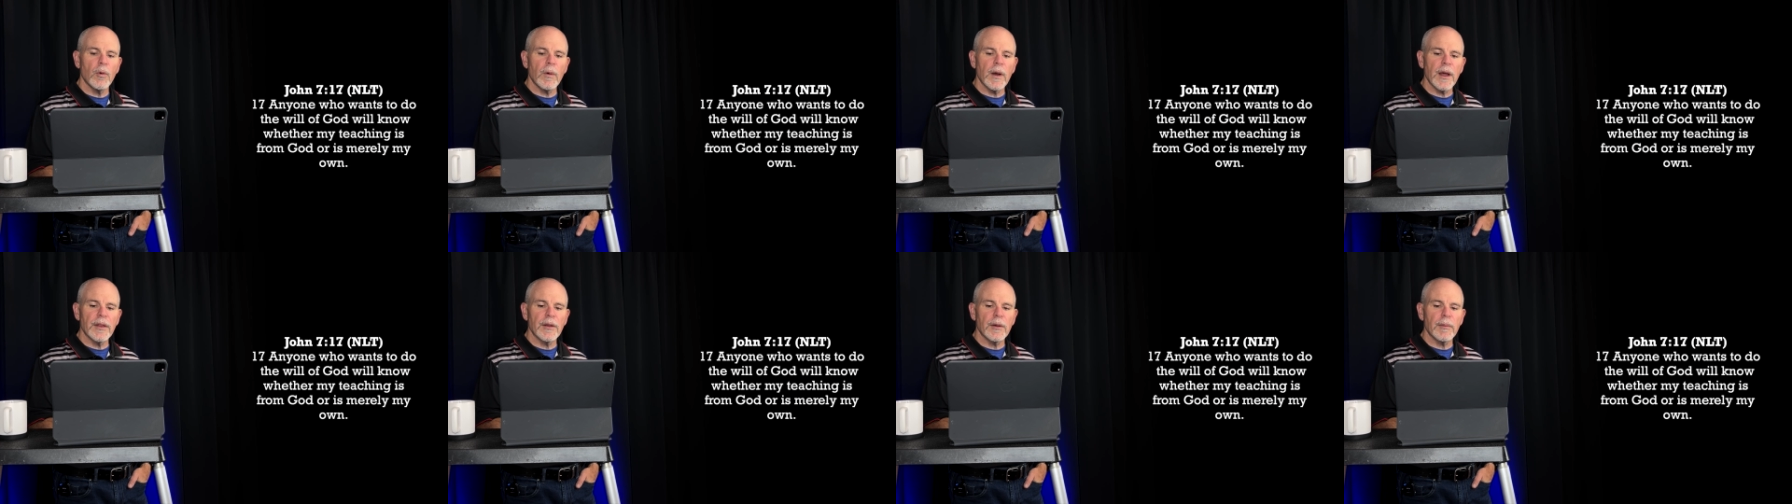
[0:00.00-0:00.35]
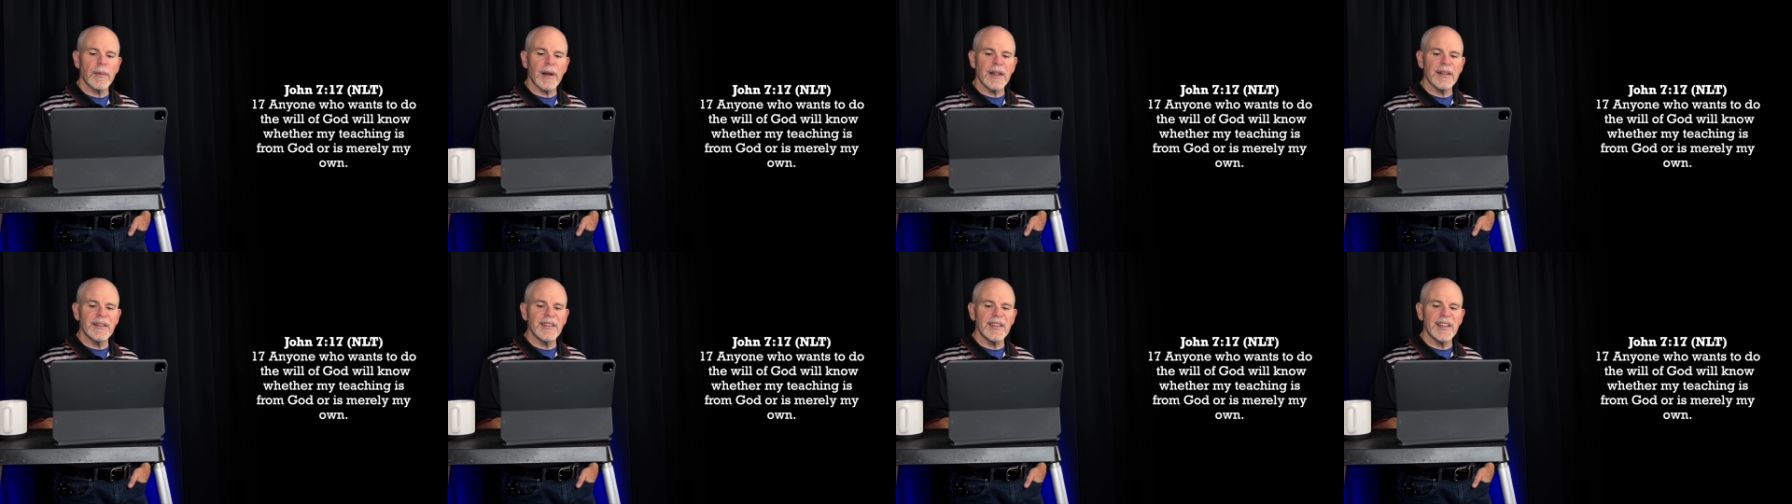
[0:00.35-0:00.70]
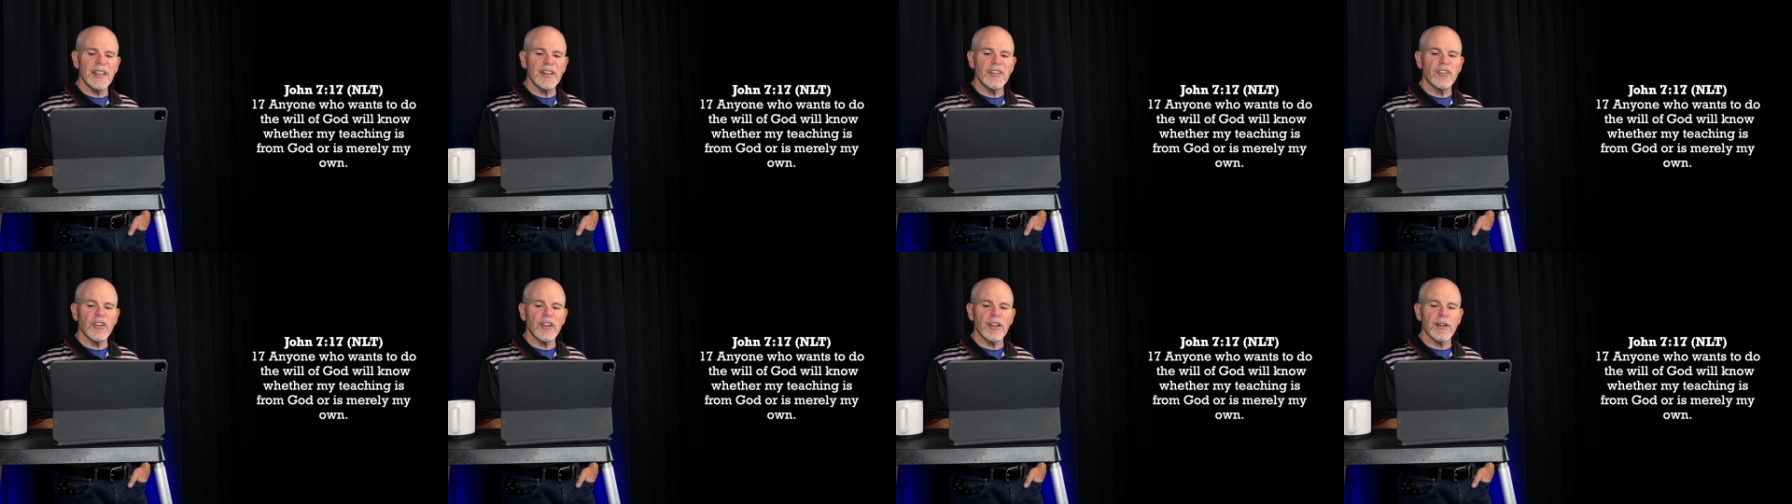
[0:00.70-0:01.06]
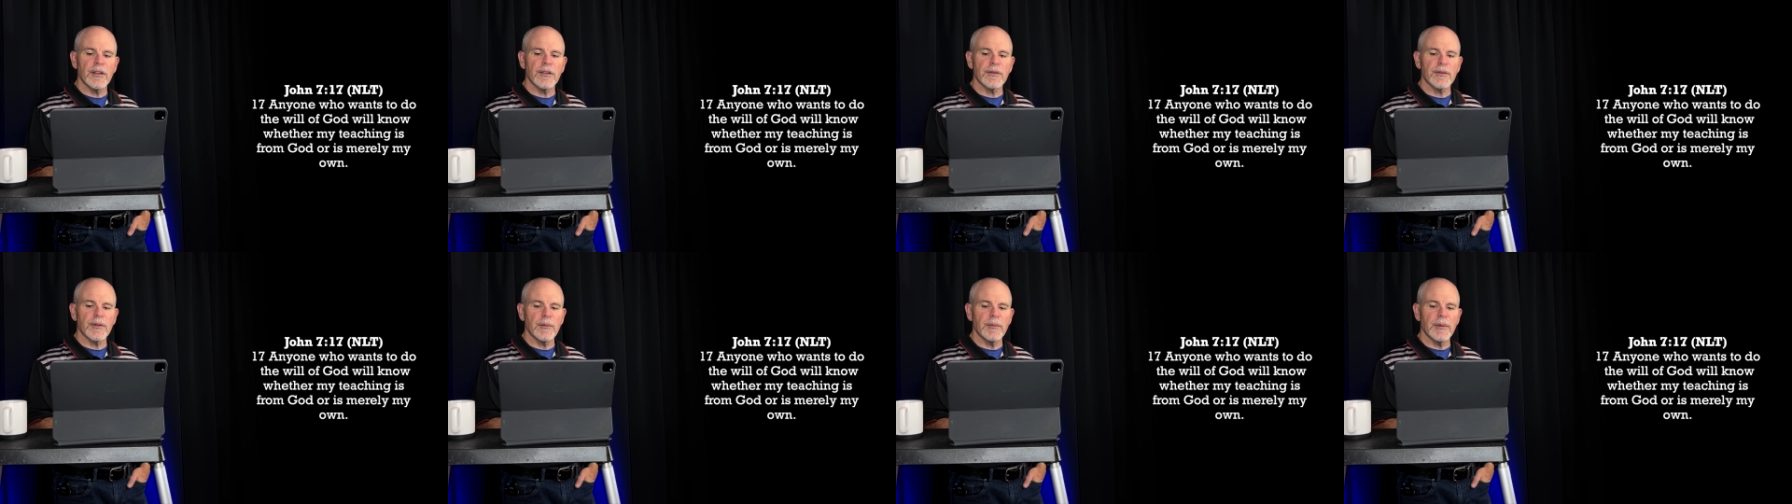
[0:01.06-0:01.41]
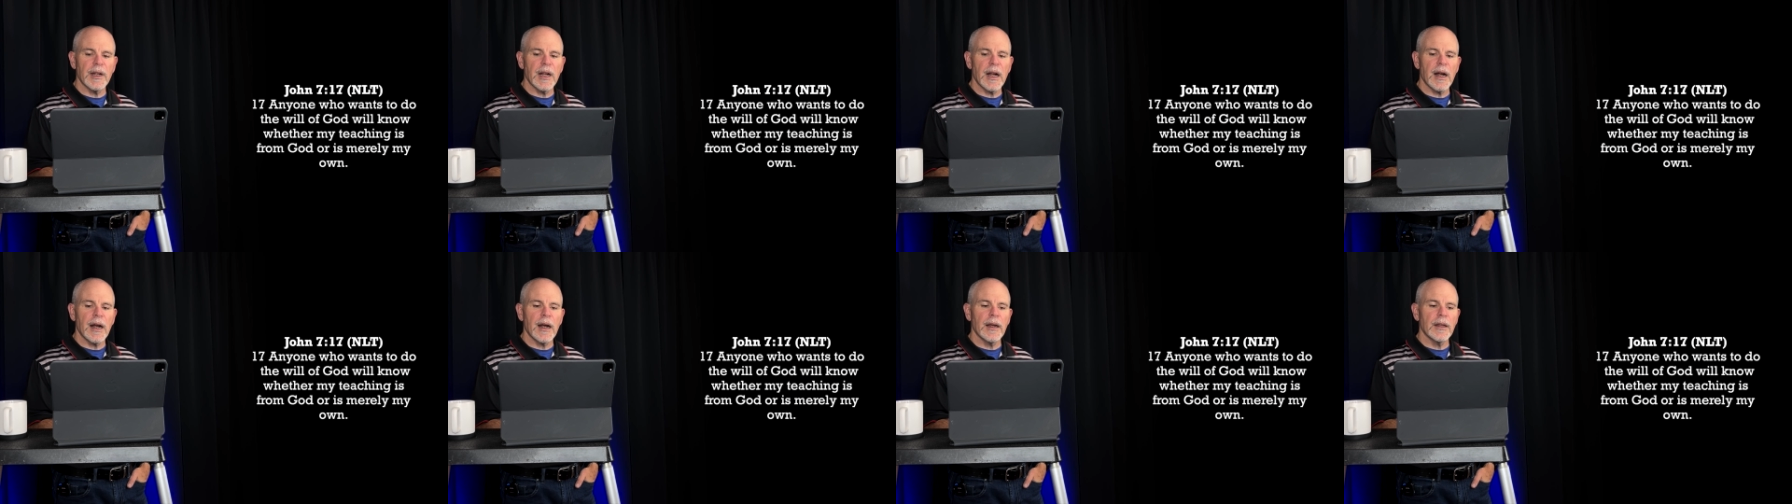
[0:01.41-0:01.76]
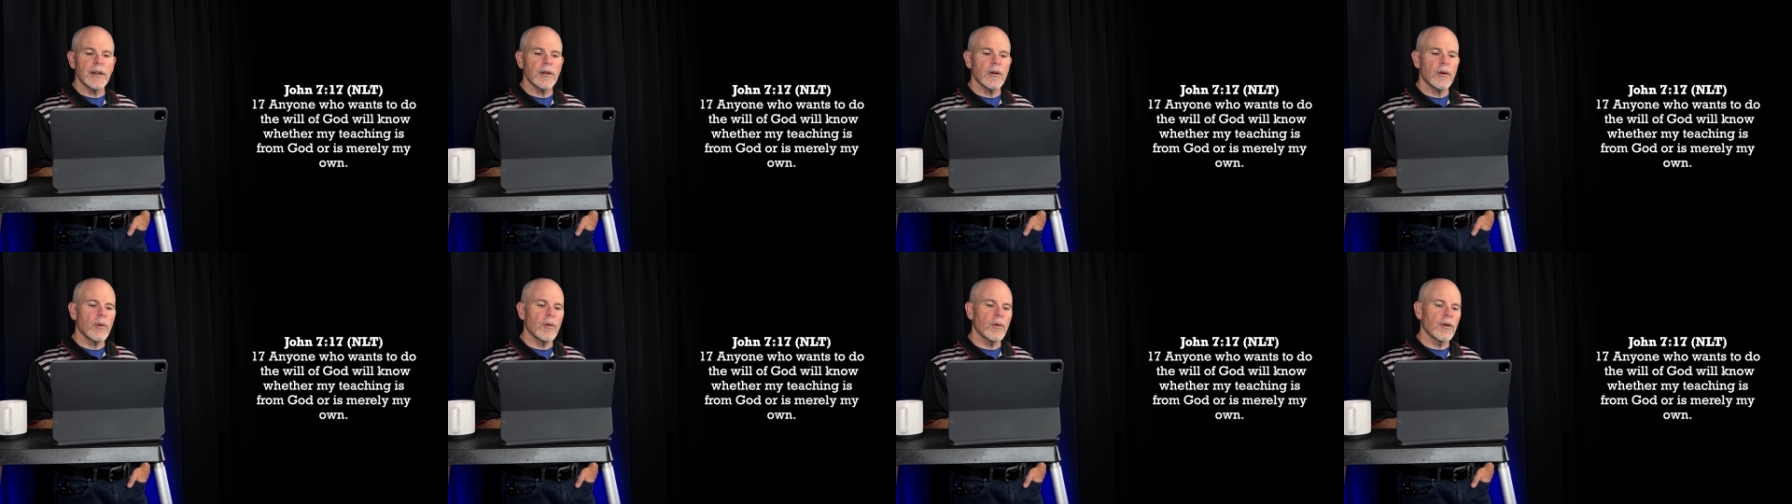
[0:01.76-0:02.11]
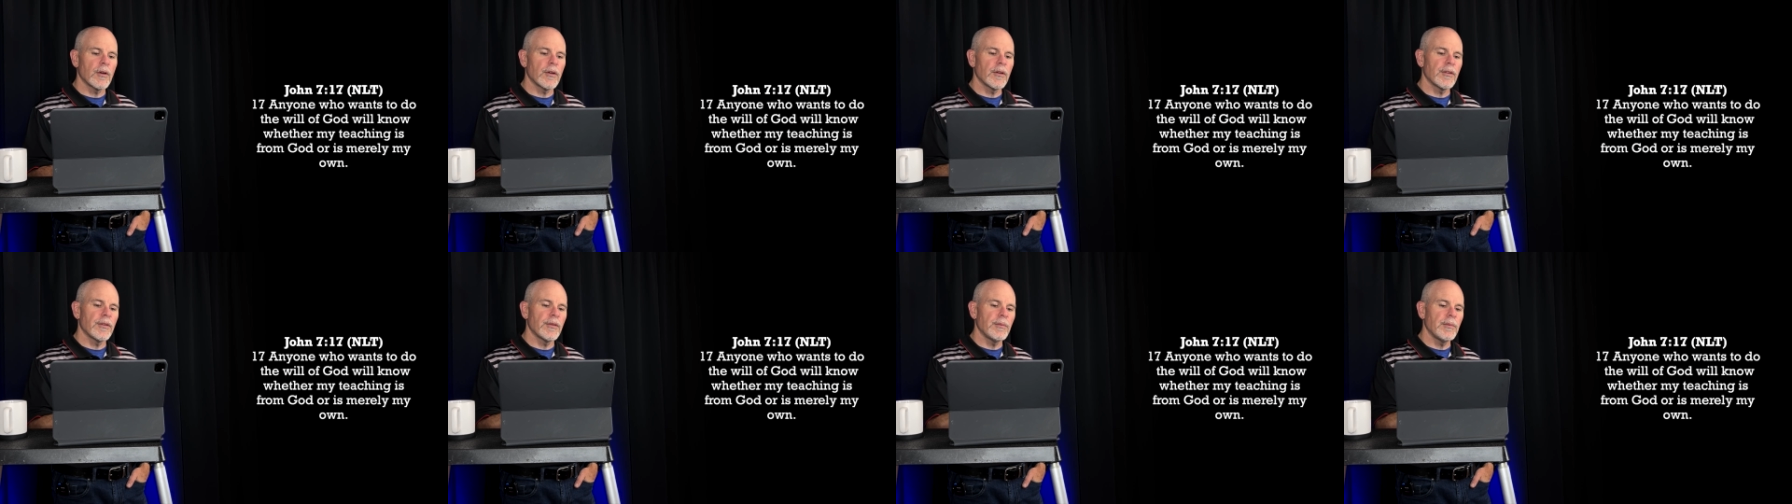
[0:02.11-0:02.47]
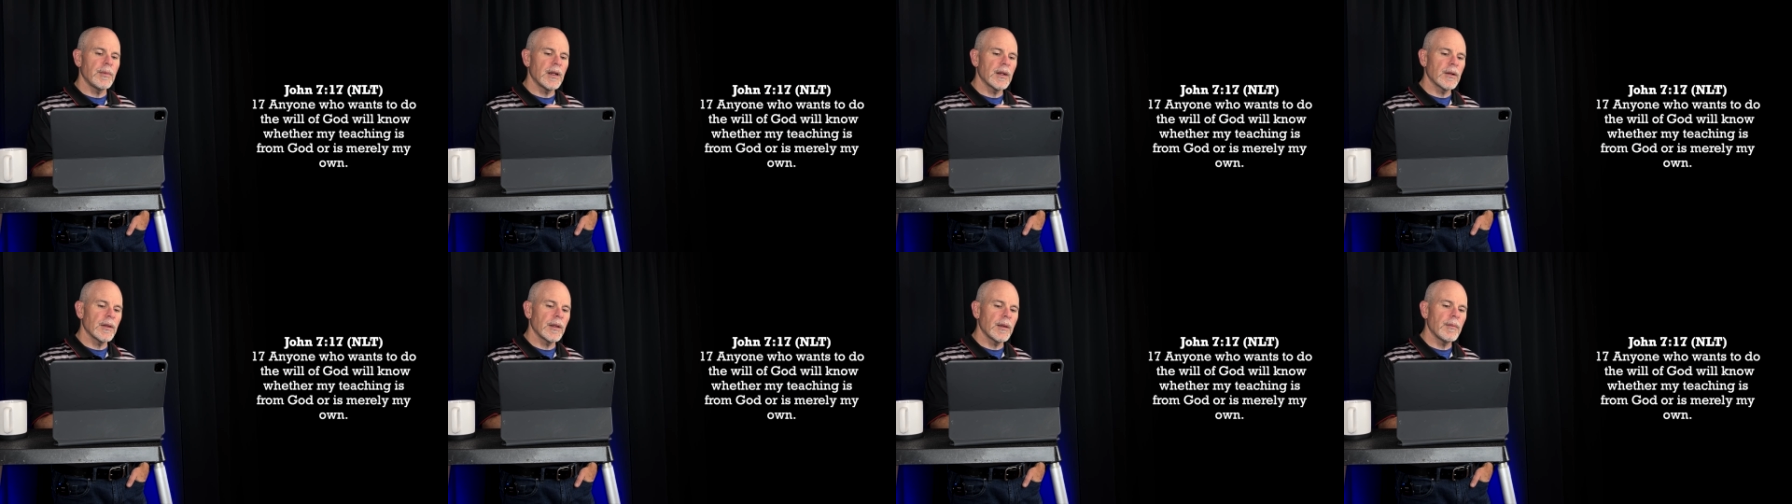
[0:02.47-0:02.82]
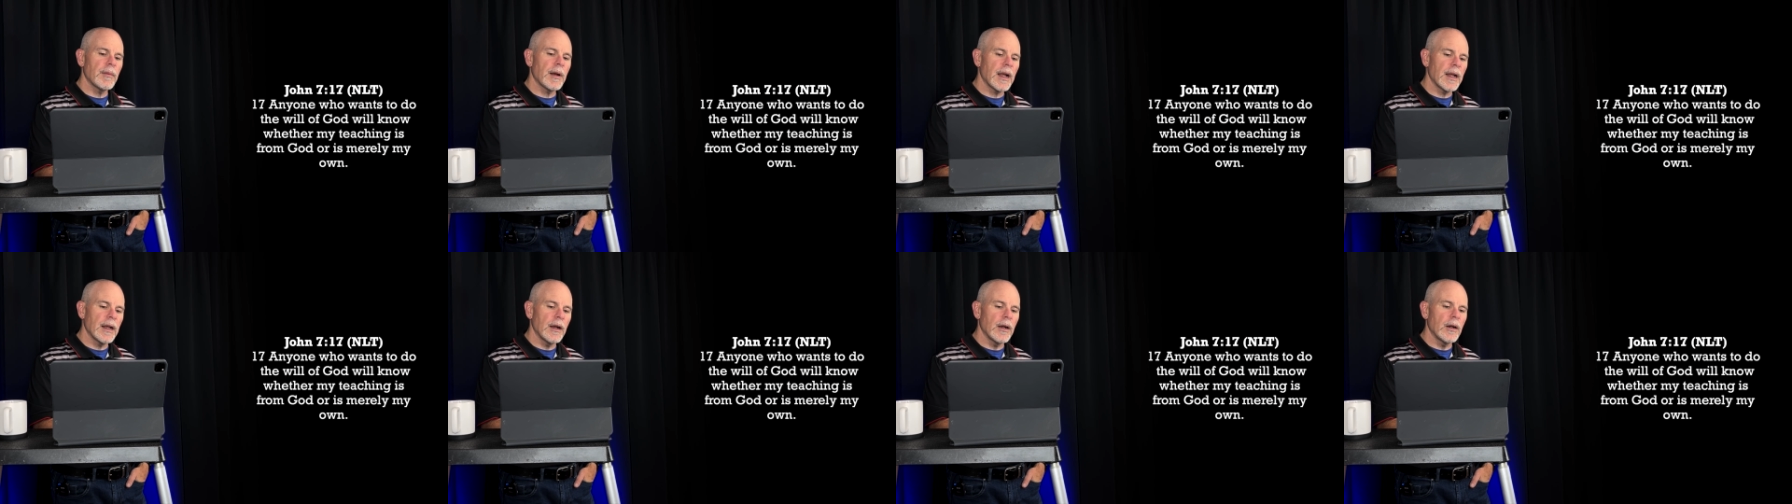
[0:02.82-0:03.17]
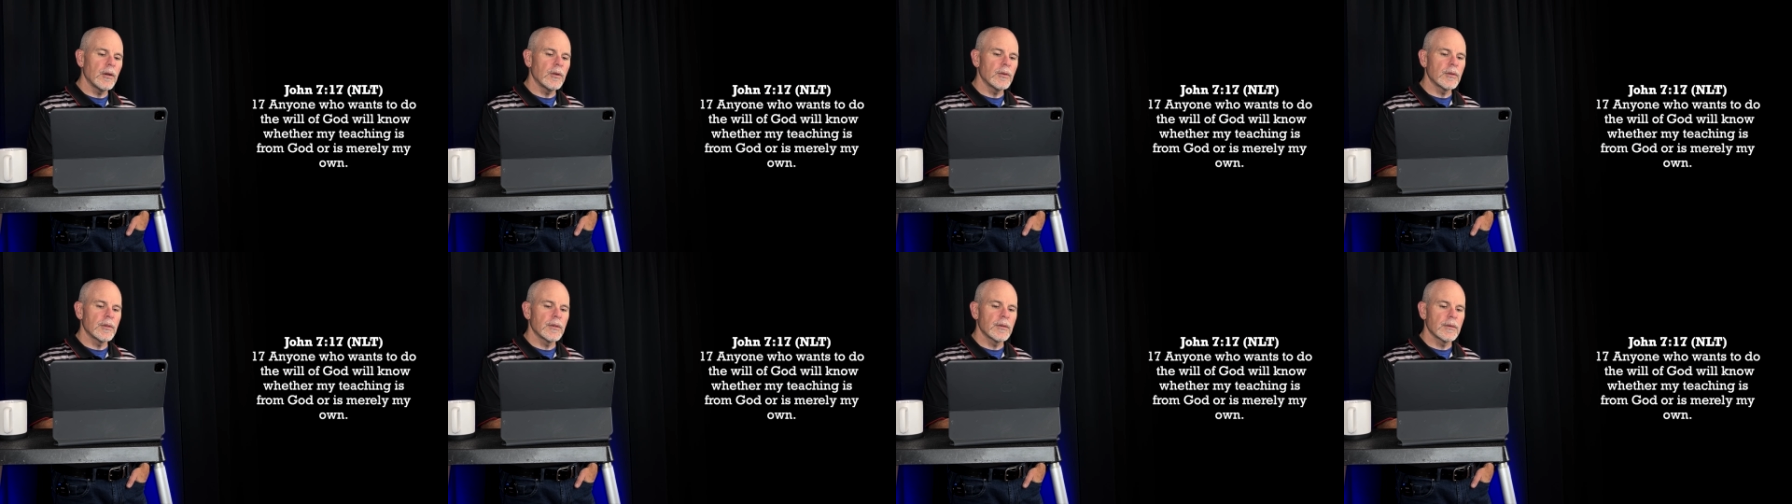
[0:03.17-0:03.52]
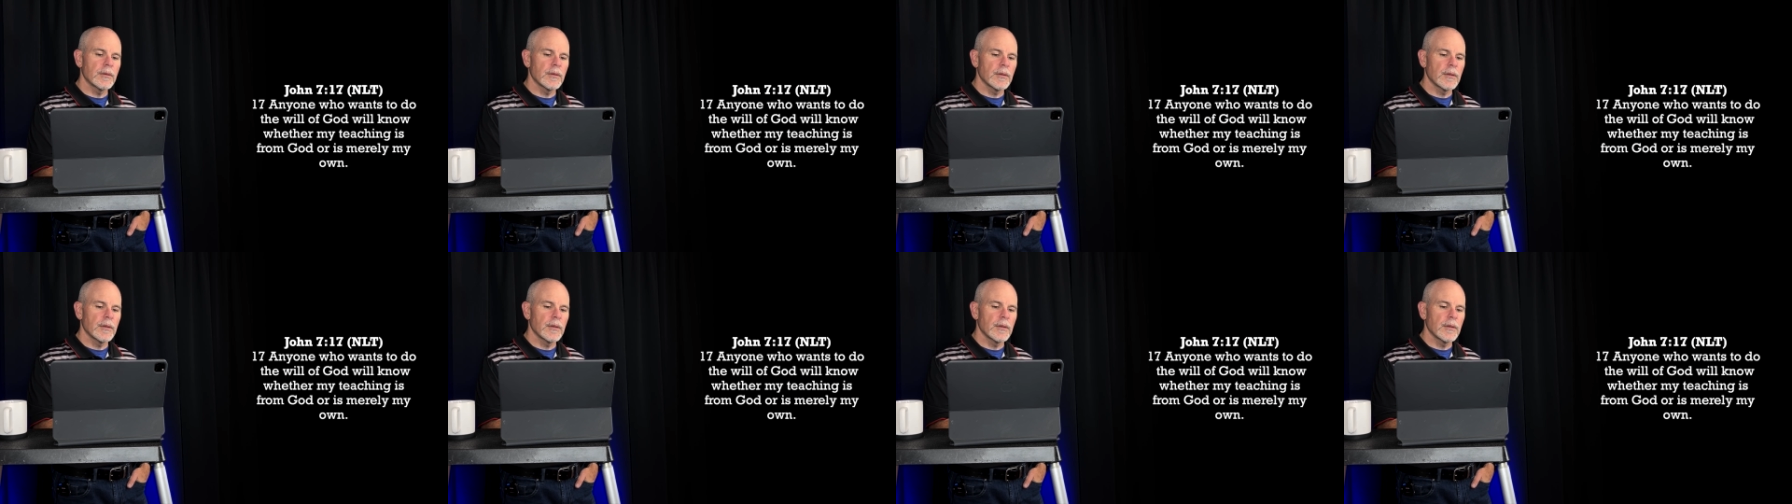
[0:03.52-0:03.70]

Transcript: whether my teaching is from God or is merely my own.